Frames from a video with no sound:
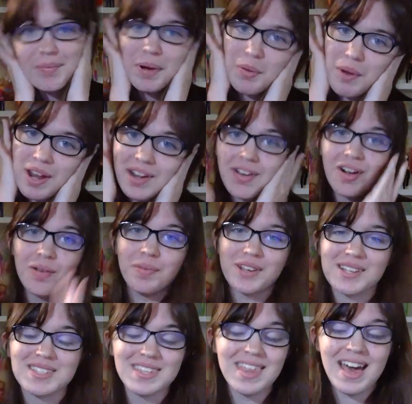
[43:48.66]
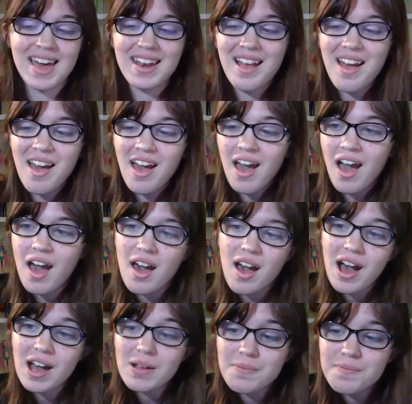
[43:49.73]
on my radar because of that.
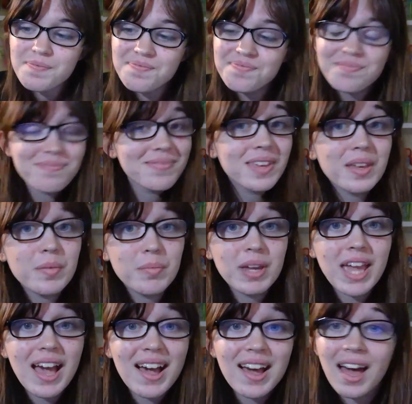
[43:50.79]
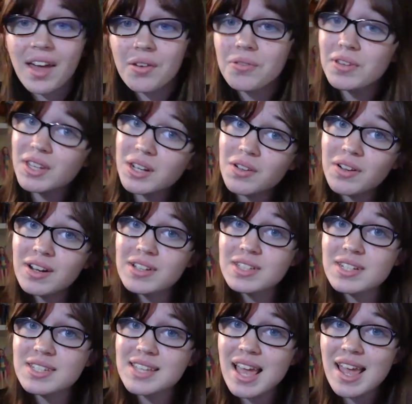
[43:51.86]
Um, but yeah, I don't really know what else
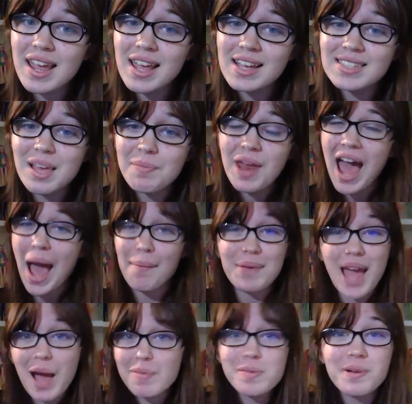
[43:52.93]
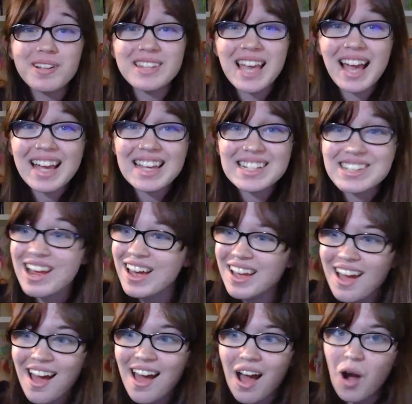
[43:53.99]
to say except happy, happy birthday, Aisha.
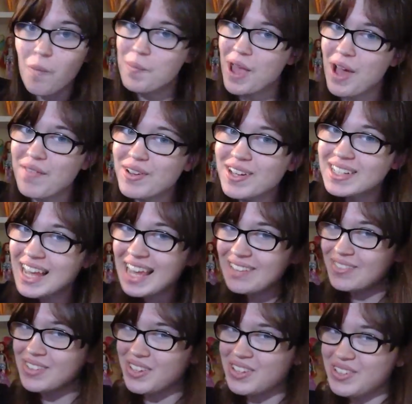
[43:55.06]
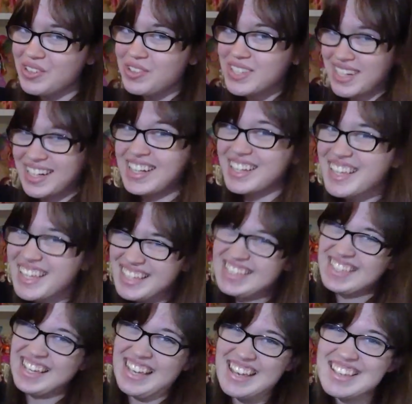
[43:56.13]
Hope you have a good day, even though you don't technically
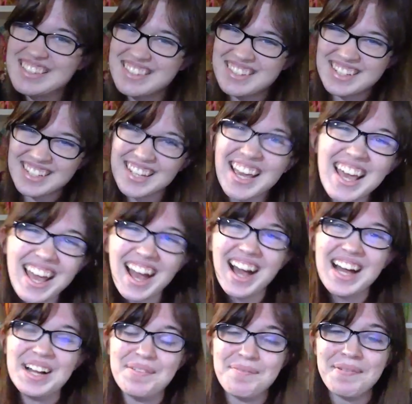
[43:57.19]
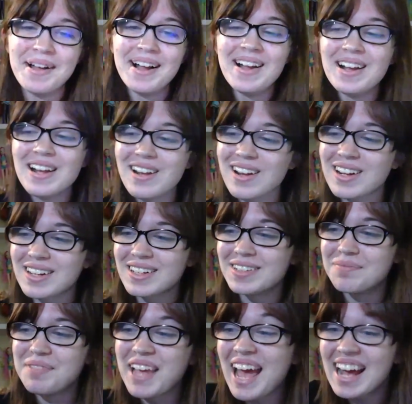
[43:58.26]
exist. um,
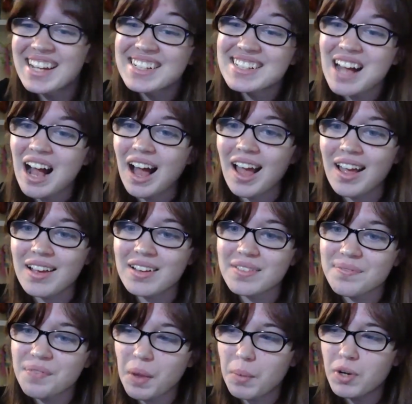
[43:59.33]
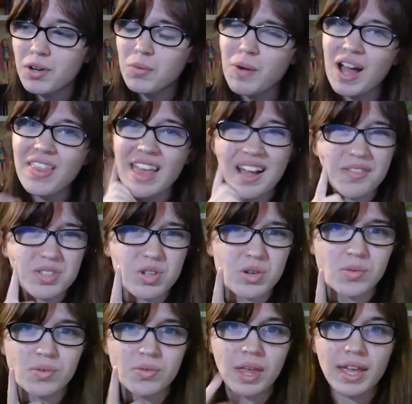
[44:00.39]
but yeah, I I wonder why they have
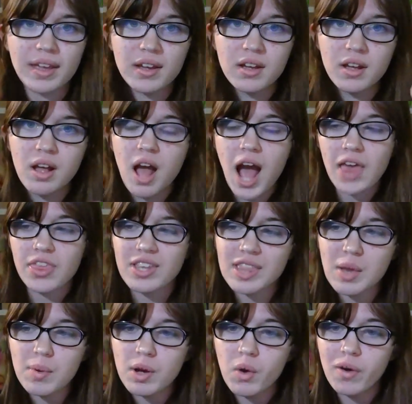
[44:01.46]
so like. I think they were